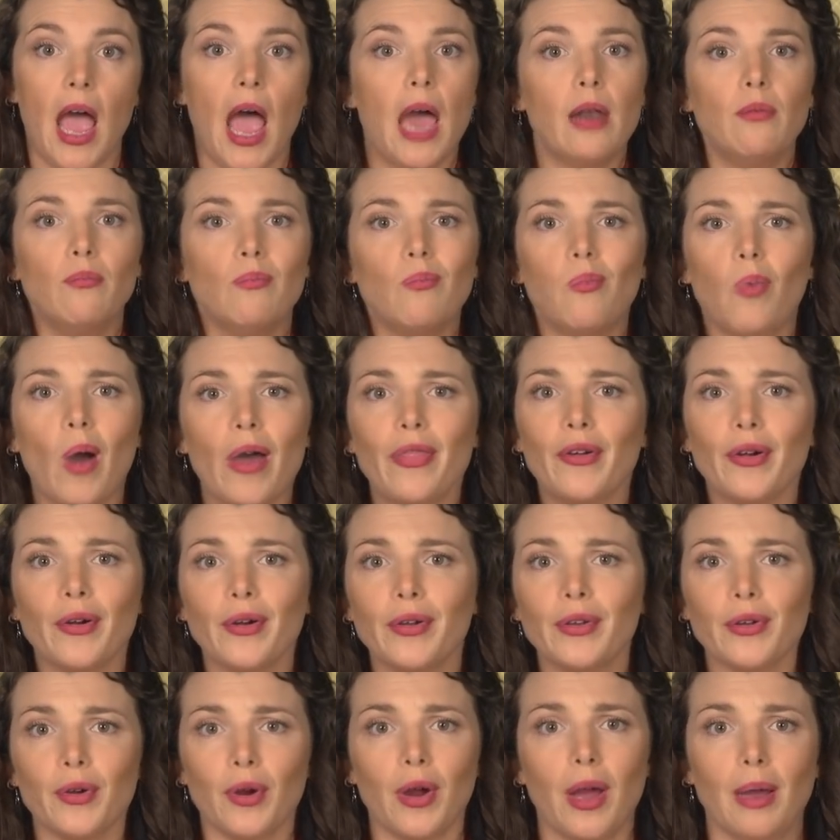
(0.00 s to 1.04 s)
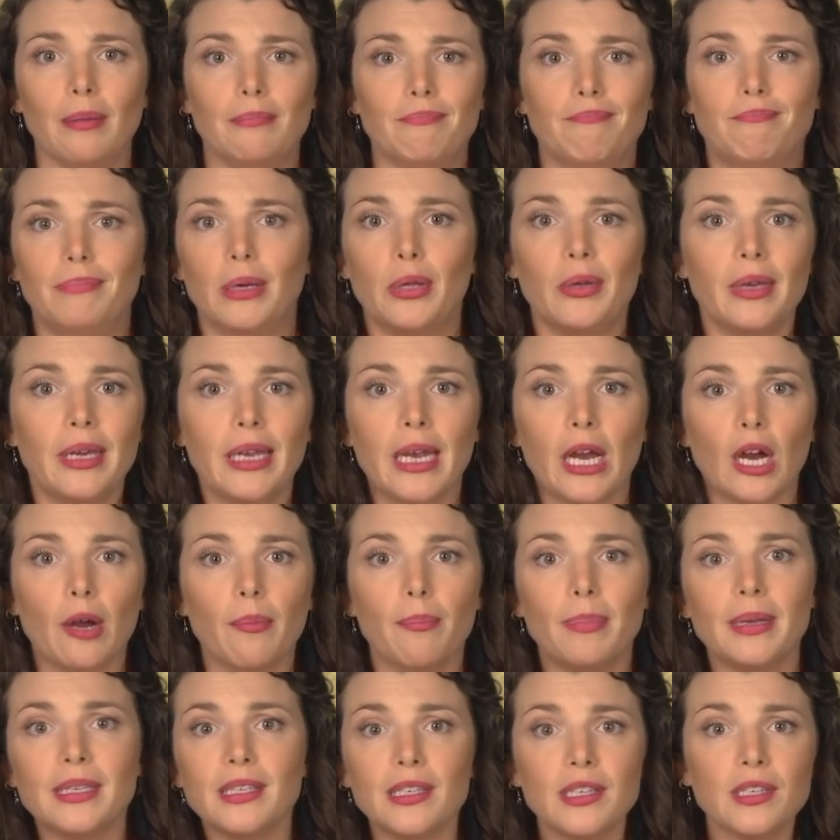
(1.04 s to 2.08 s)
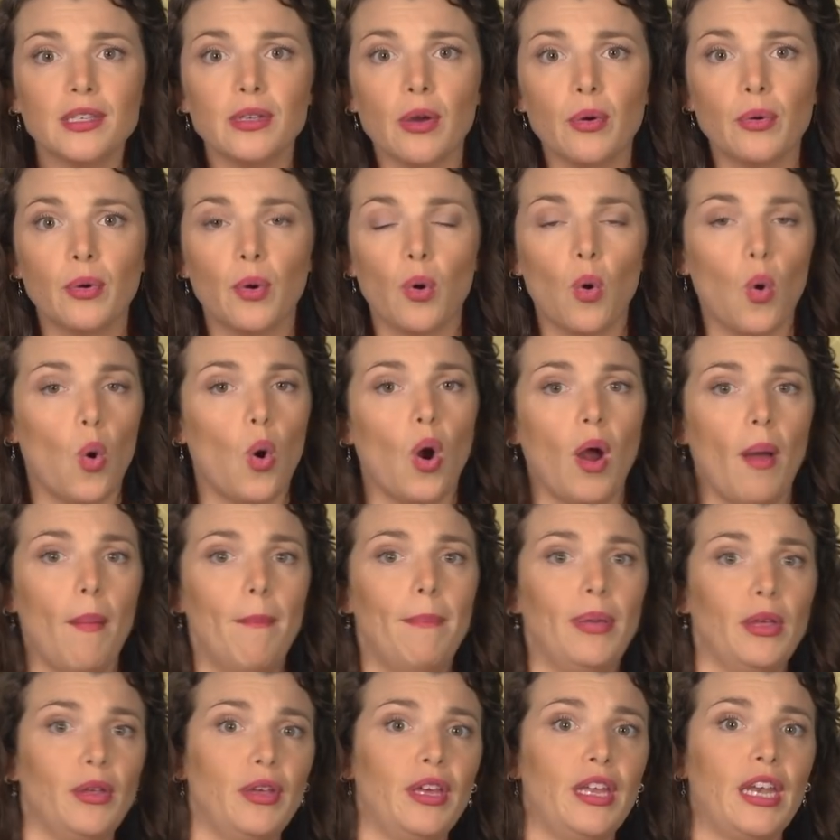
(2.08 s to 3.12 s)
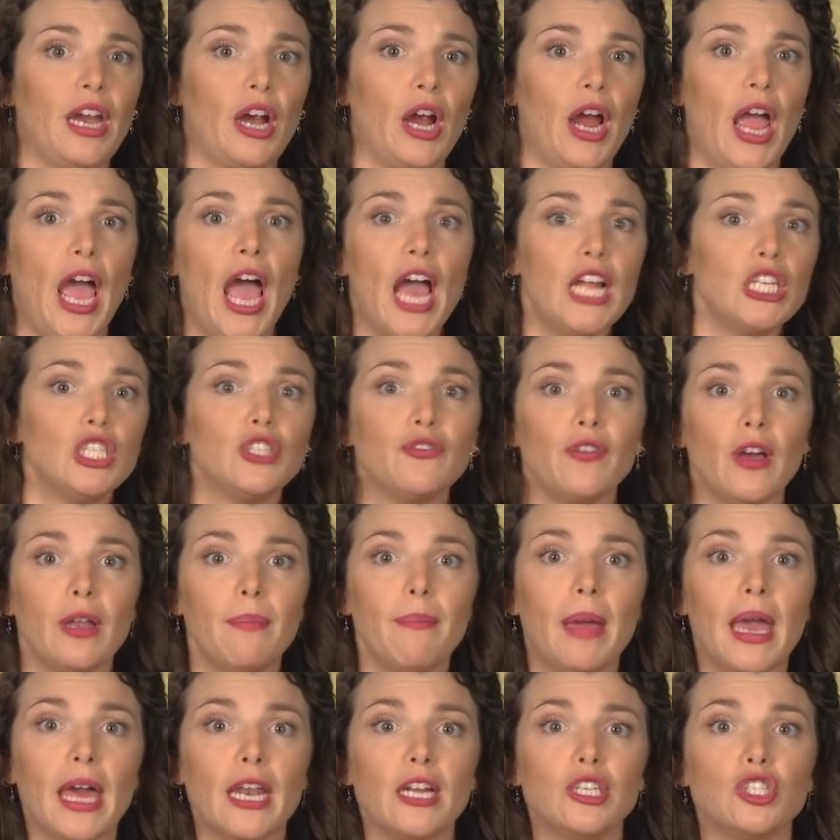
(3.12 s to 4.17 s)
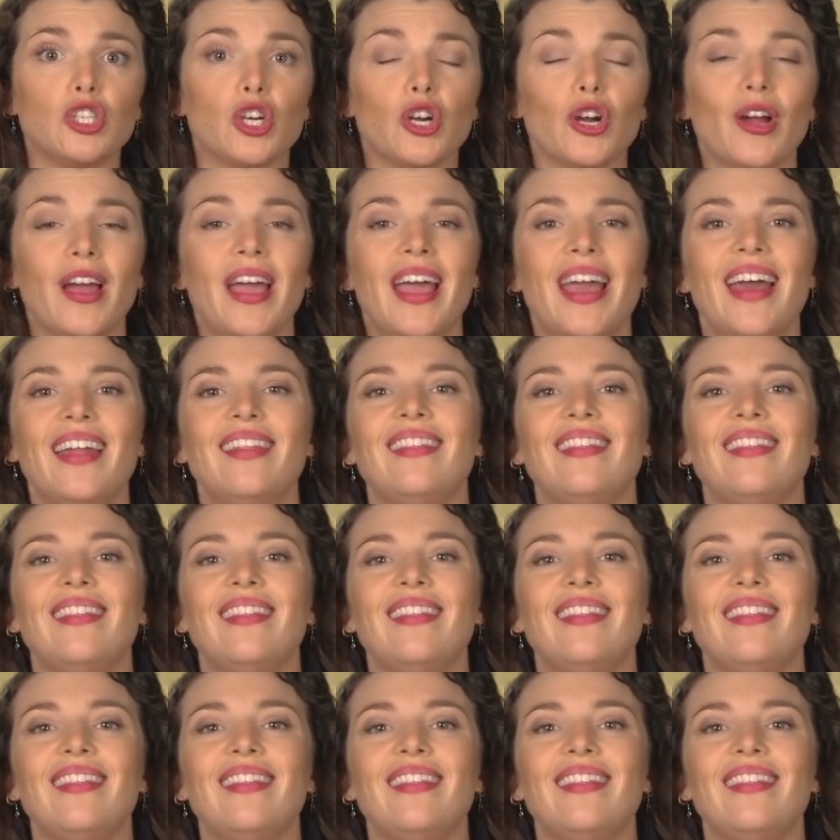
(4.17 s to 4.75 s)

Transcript: And whether you're a billionaire business owner or a billionaire hedge fund manager,